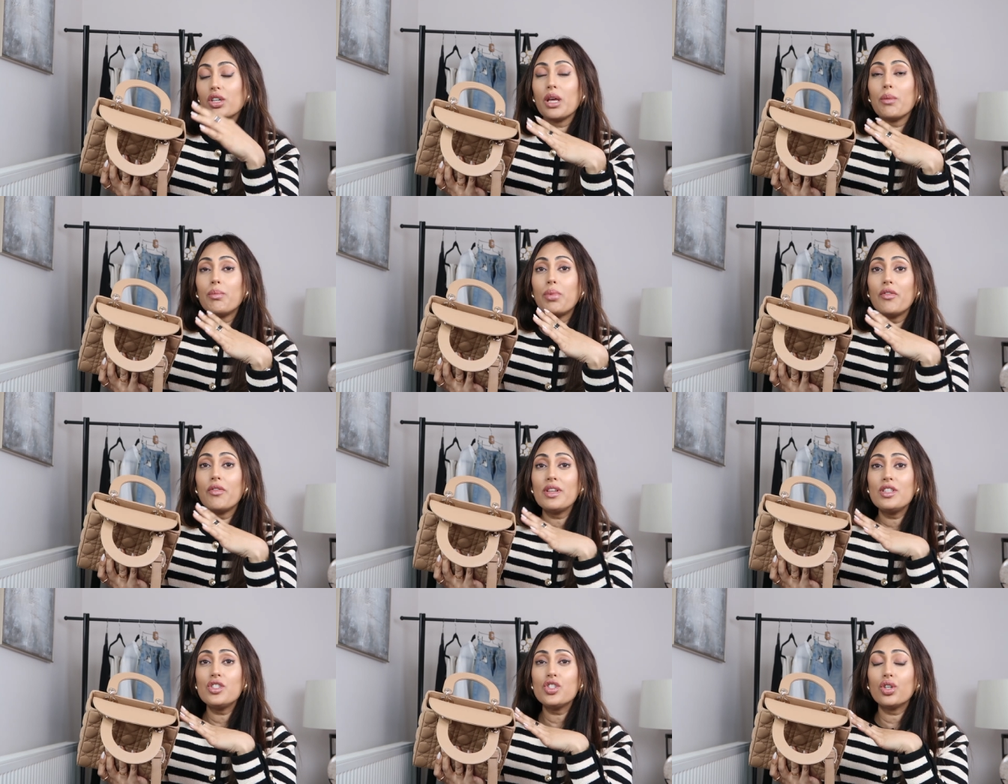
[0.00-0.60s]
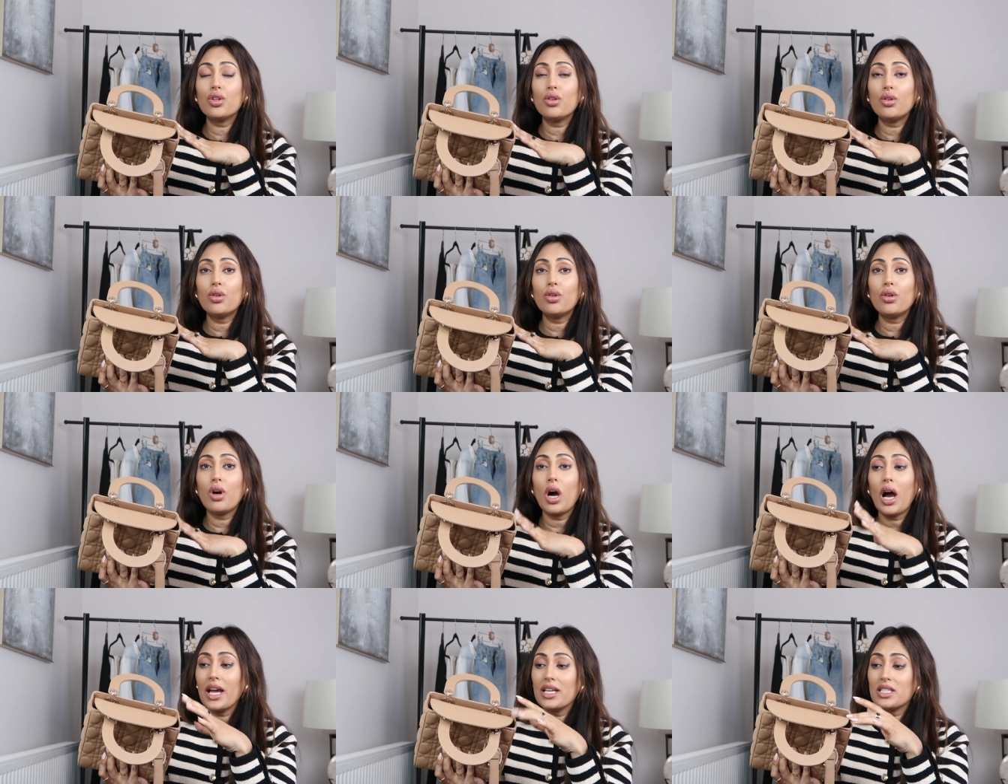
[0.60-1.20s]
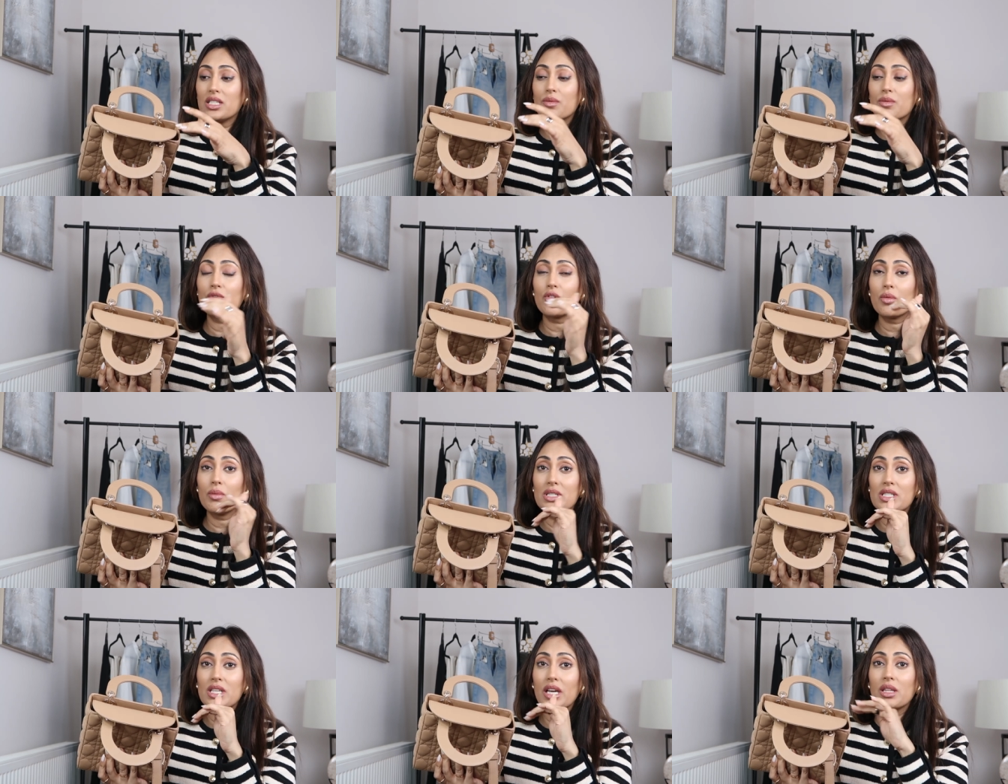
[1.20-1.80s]
It prevents your items
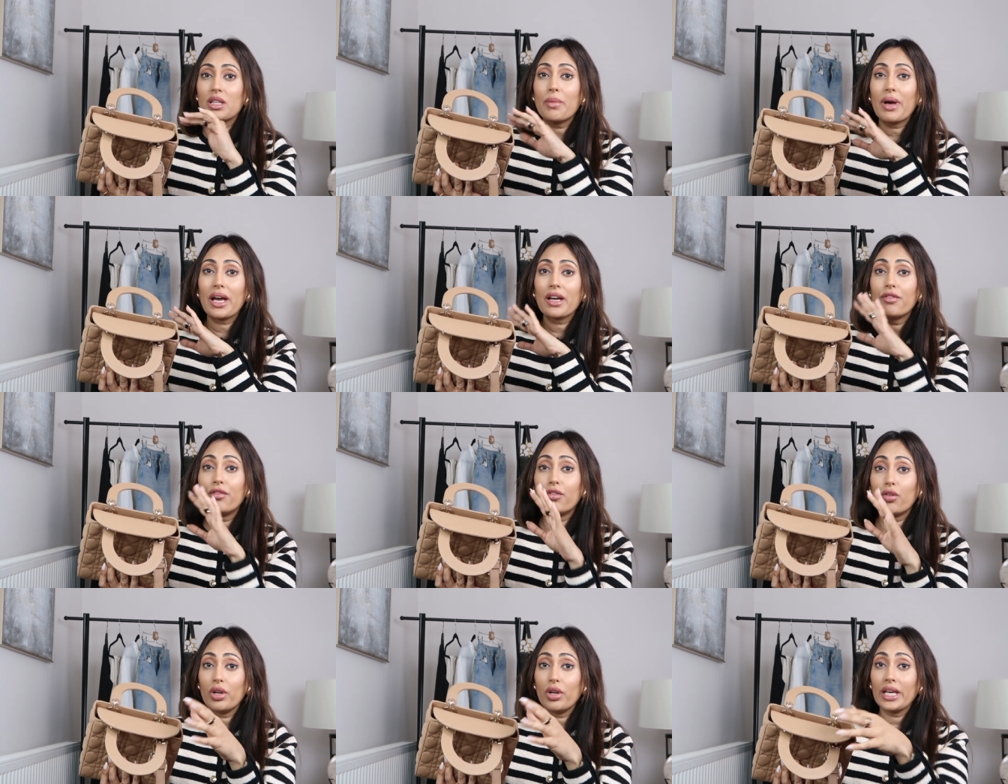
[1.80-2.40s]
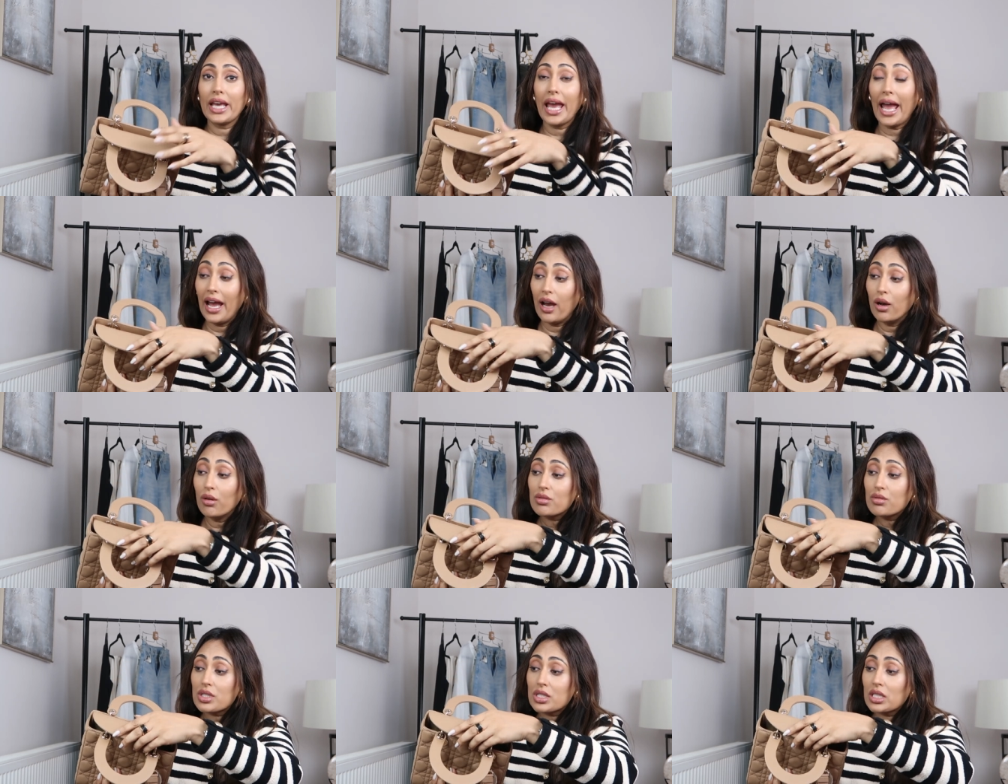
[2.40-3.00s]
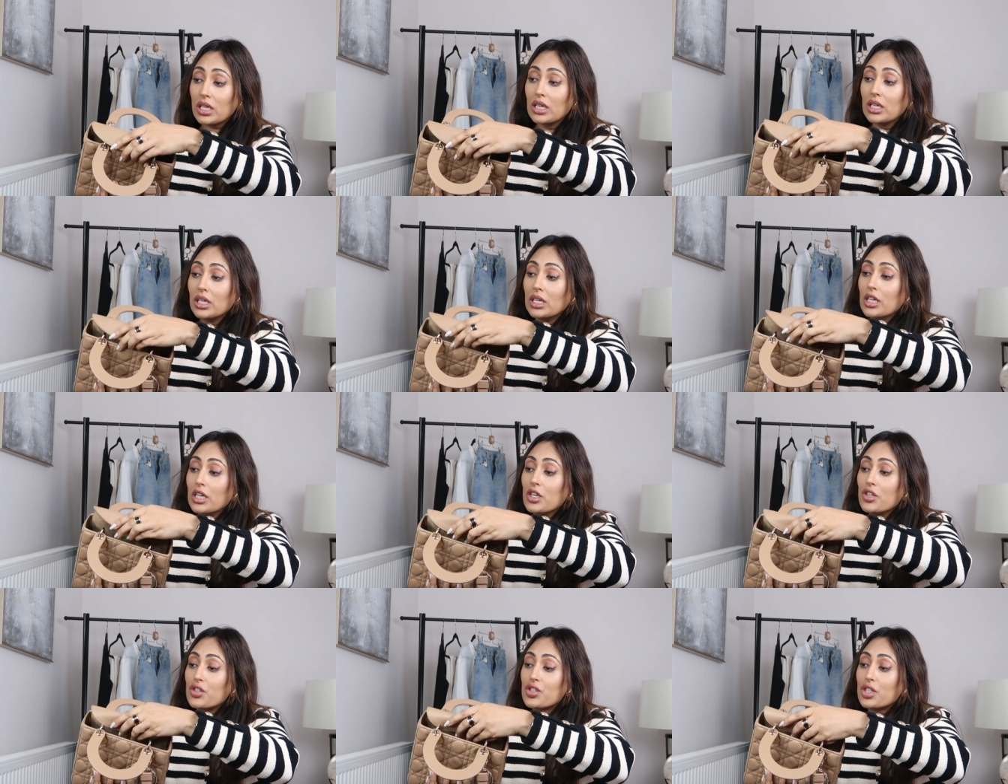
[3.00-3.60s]
from inside the bag falling out,
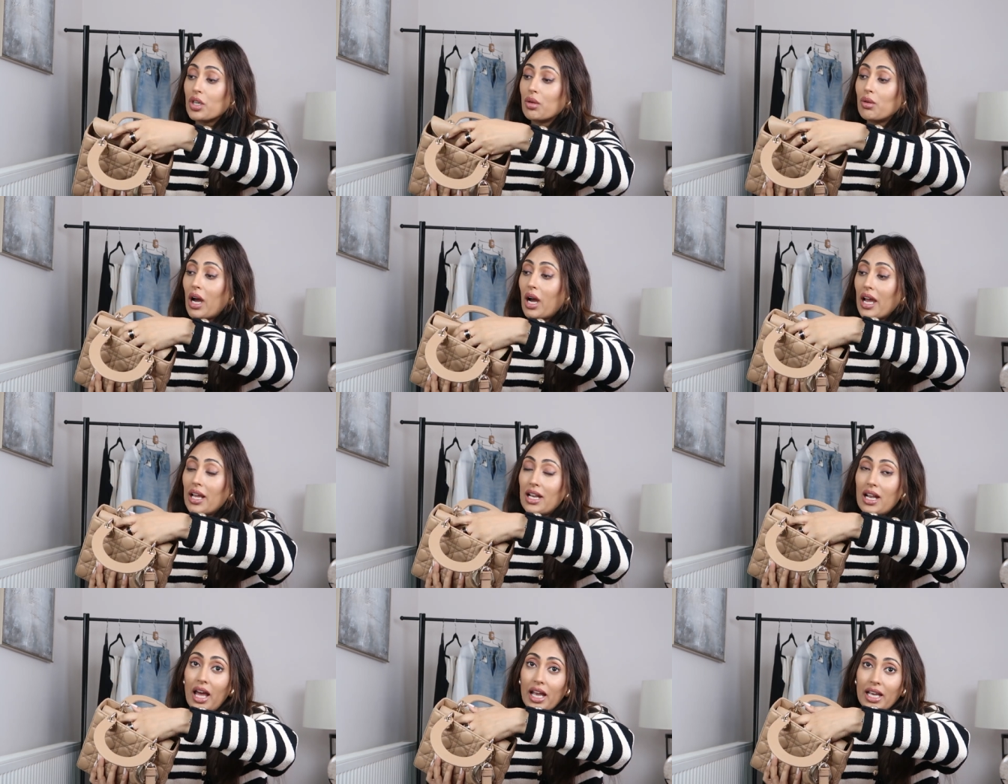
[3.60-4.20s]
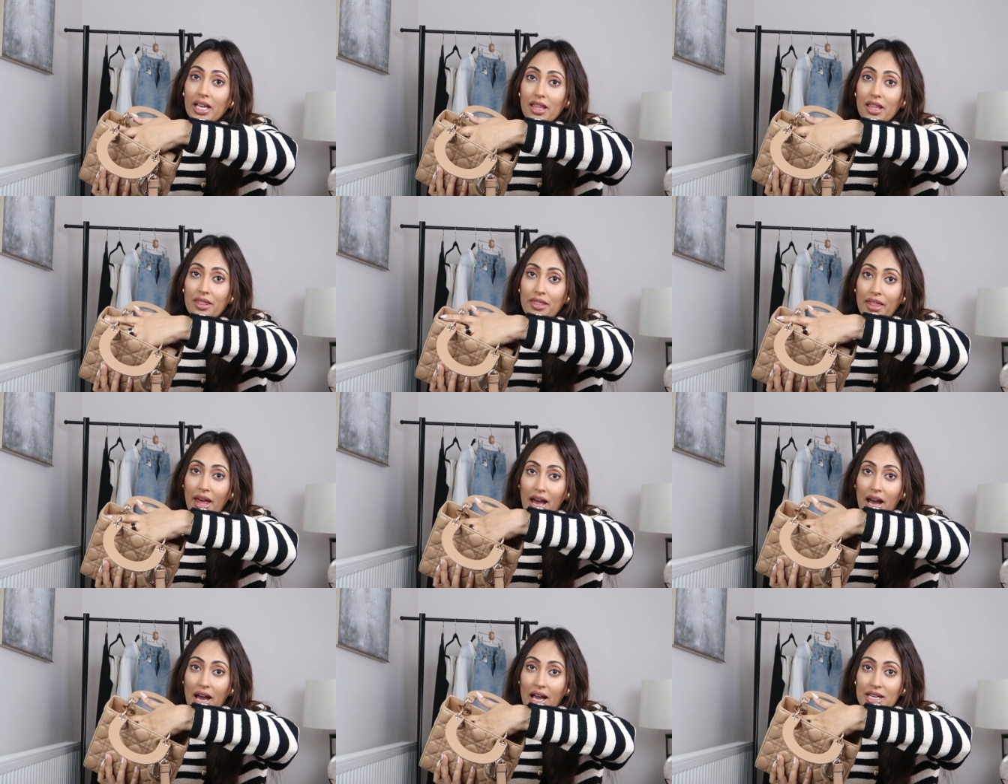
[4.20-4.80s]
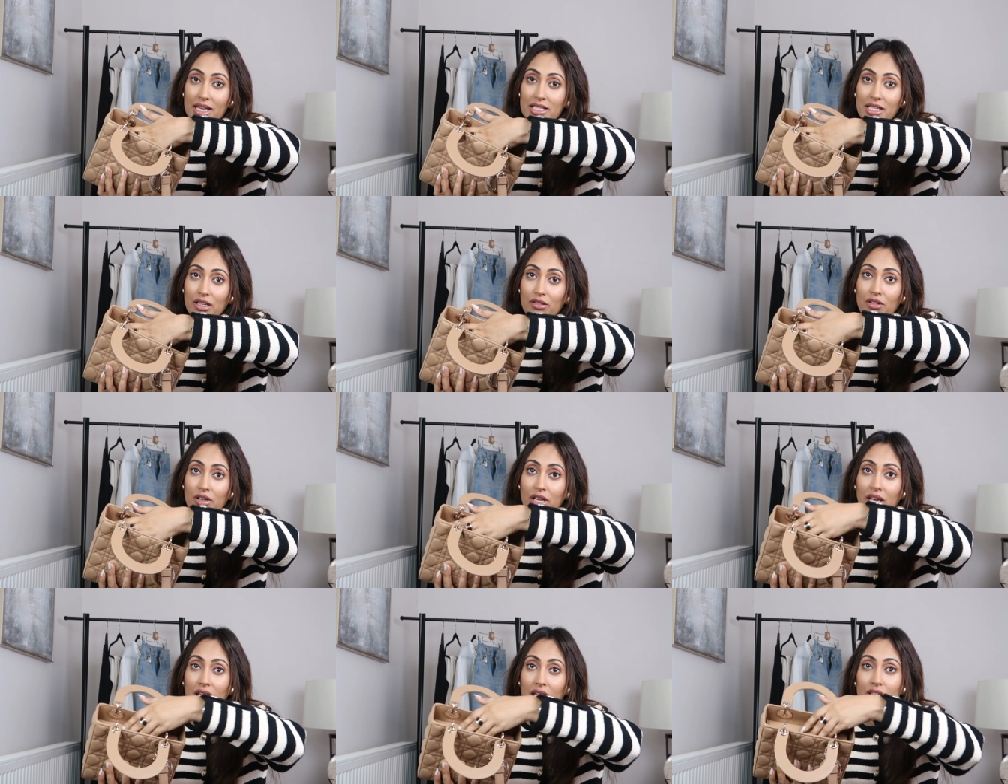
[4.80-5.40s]
so I like that idea
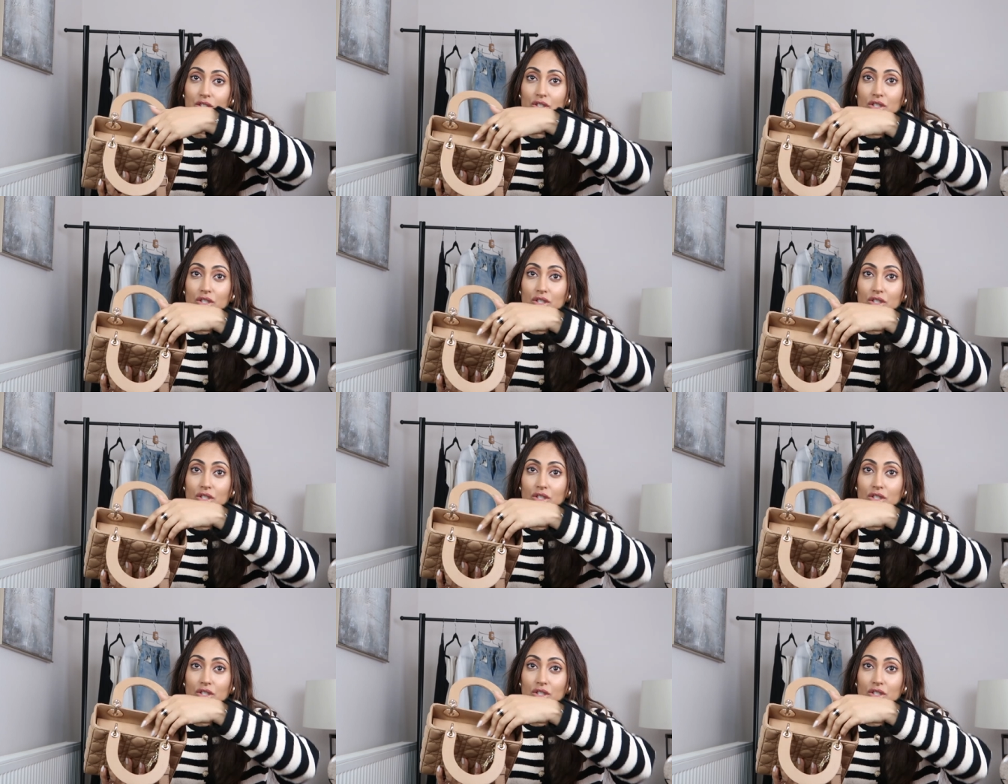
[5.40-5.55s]
on here.